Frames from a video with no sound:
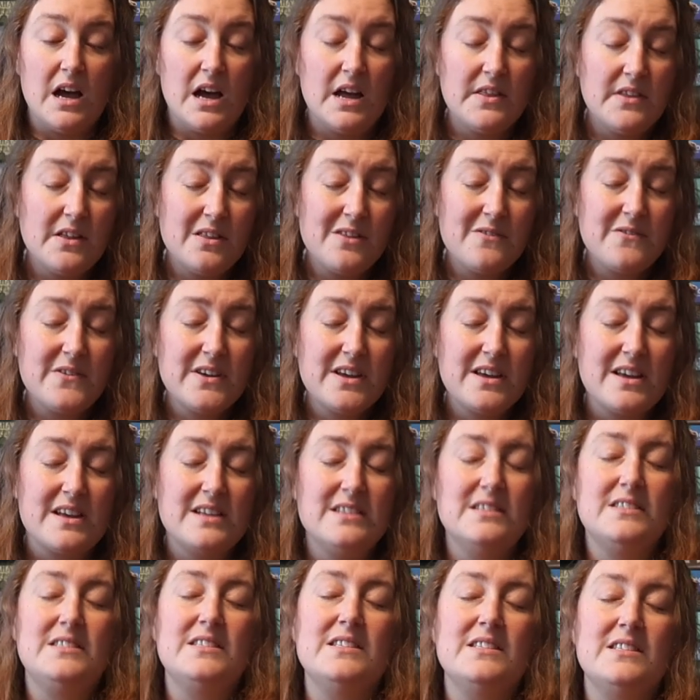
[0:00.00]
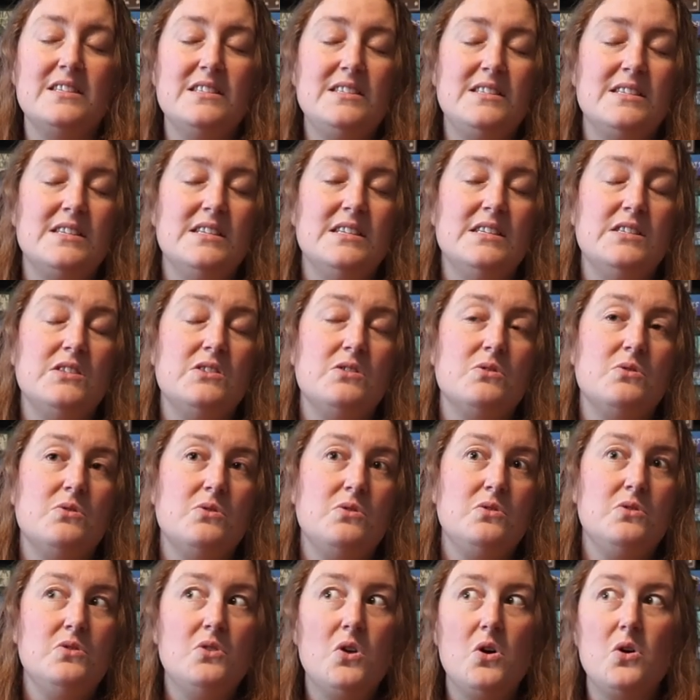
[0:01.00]
Another thing is that this is
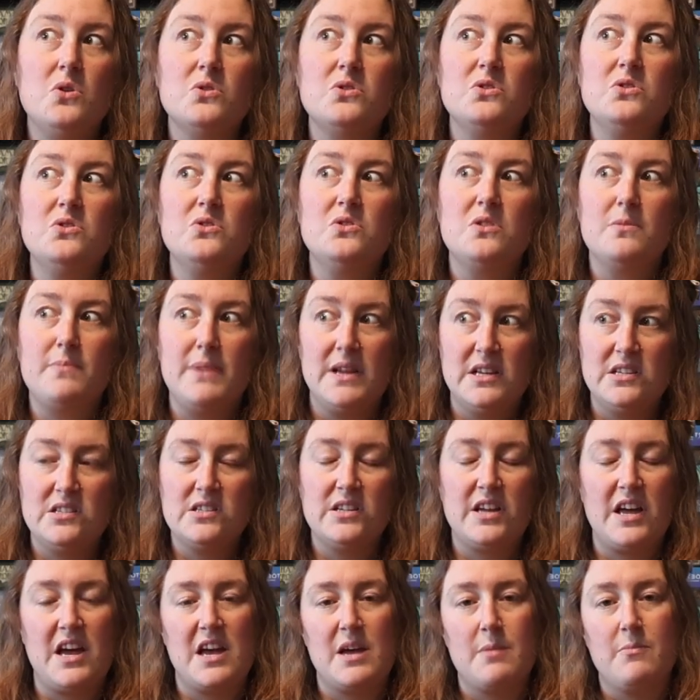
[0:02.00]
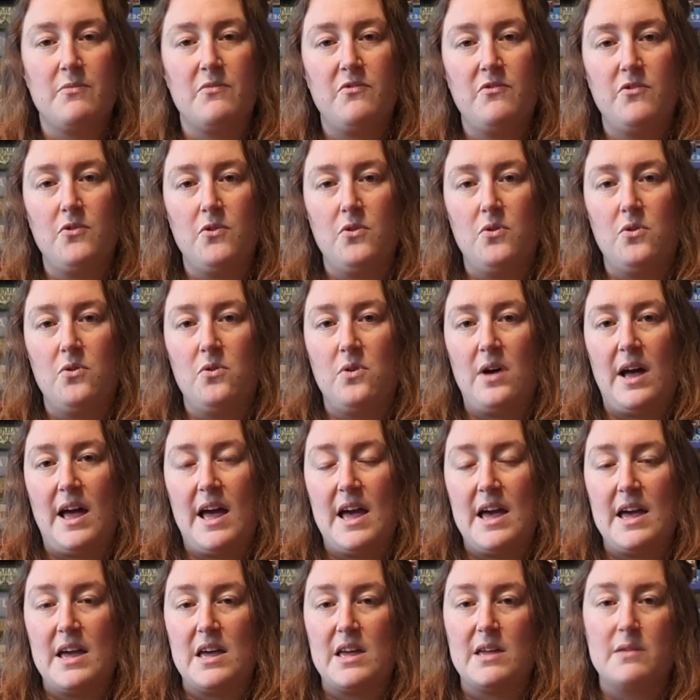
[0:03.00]
not the best game for
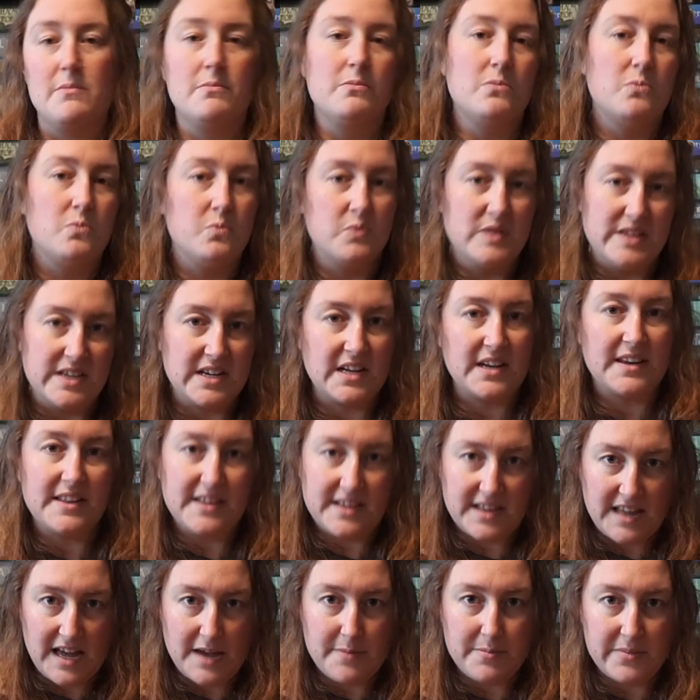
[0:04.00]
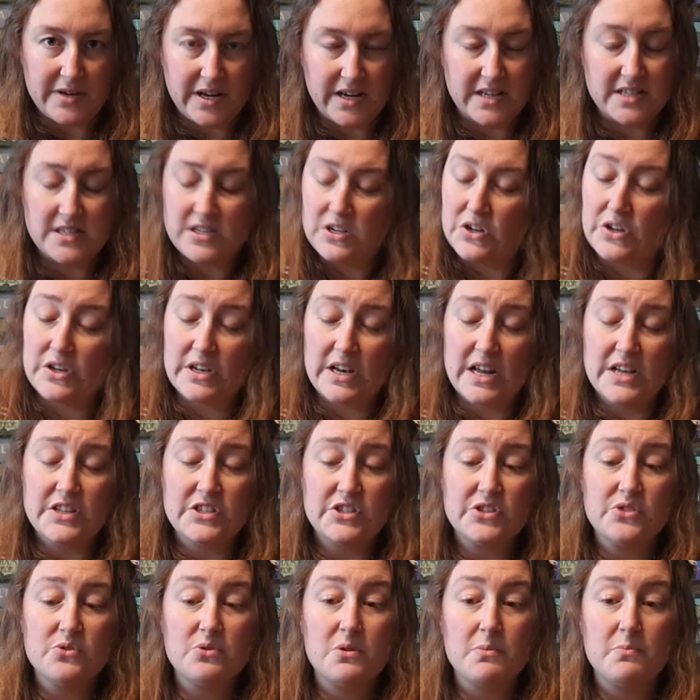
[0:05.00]
a weekly game night,
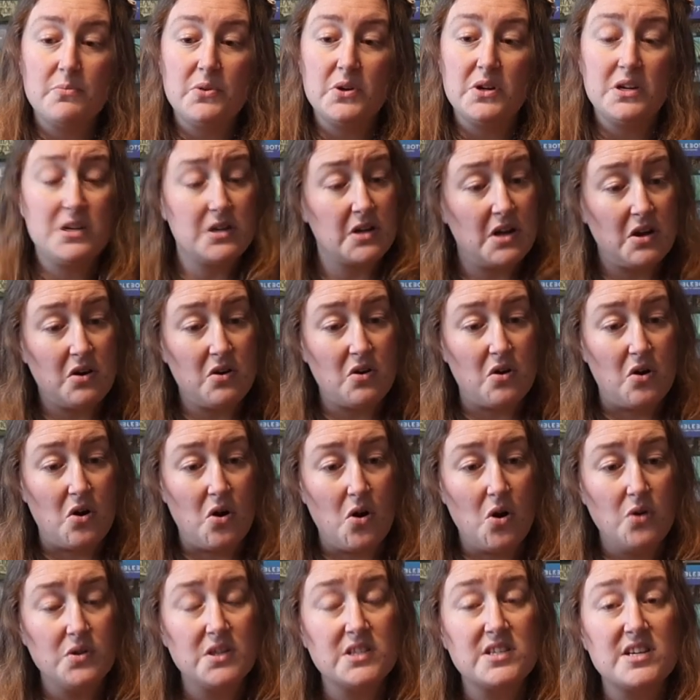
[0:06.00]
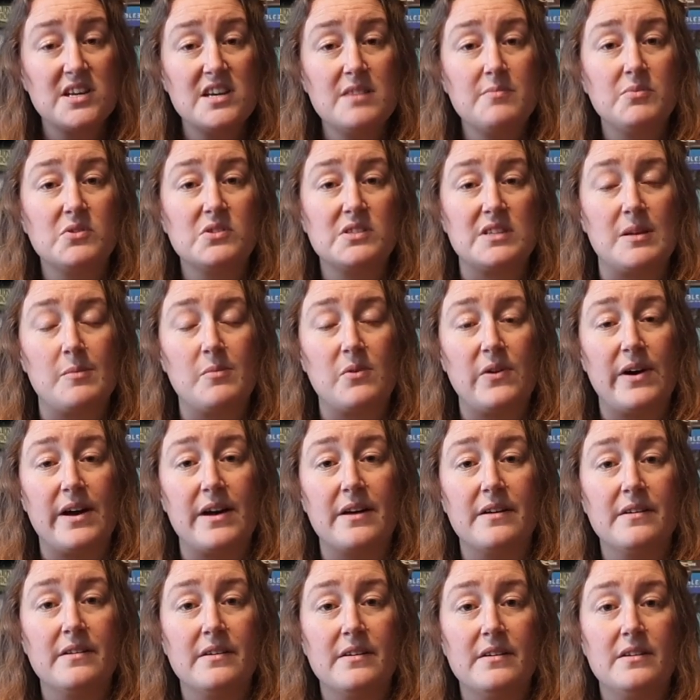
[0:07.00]
unless you can put it on a table
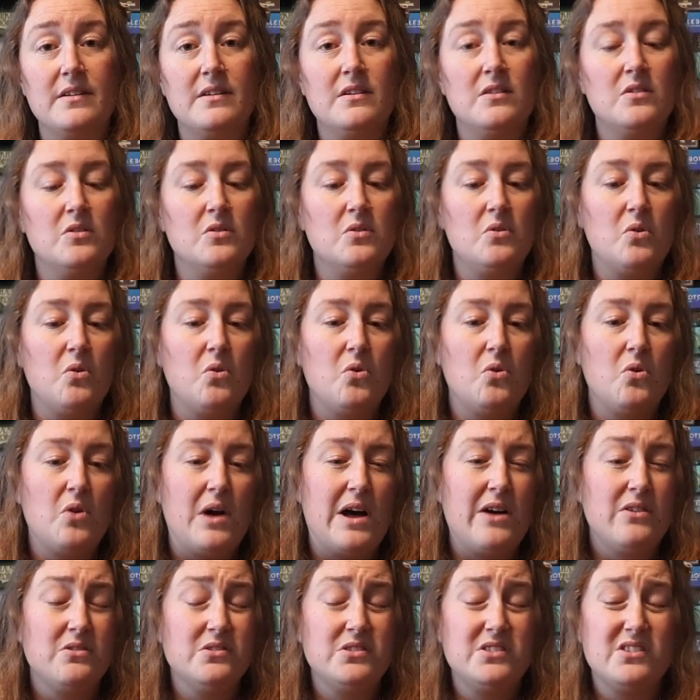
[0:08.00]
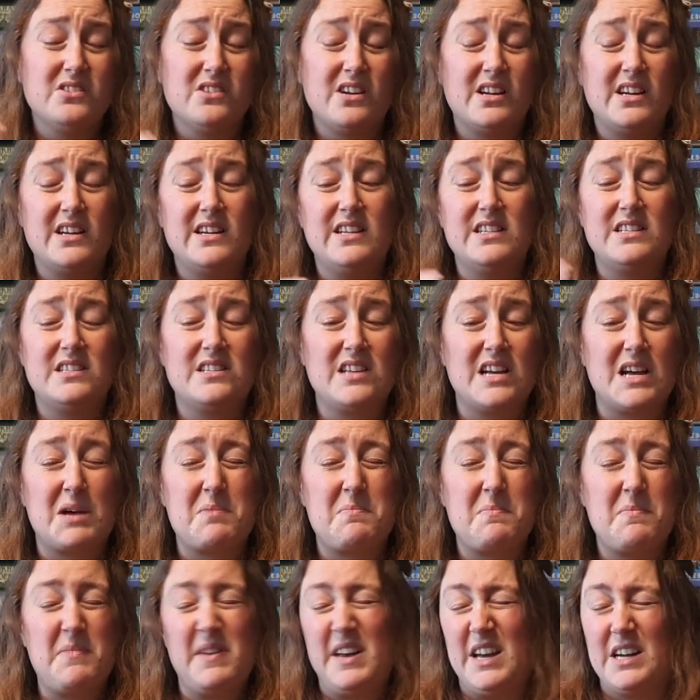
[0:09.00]
somewhere, or else you're going to need to
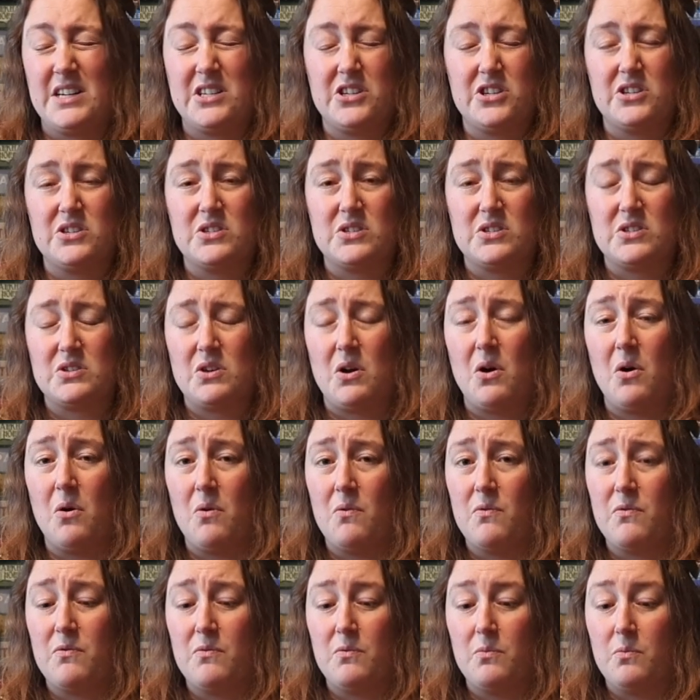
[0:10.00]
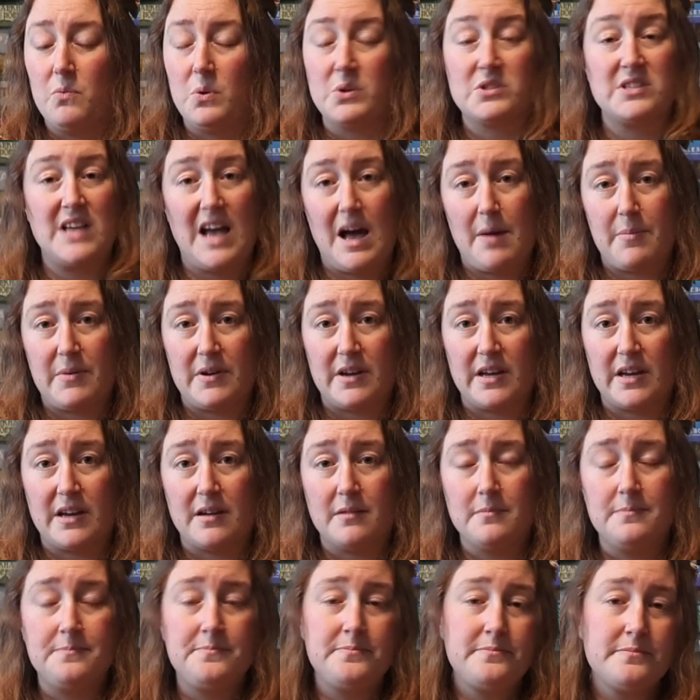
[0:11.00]
take pictures of what's happening.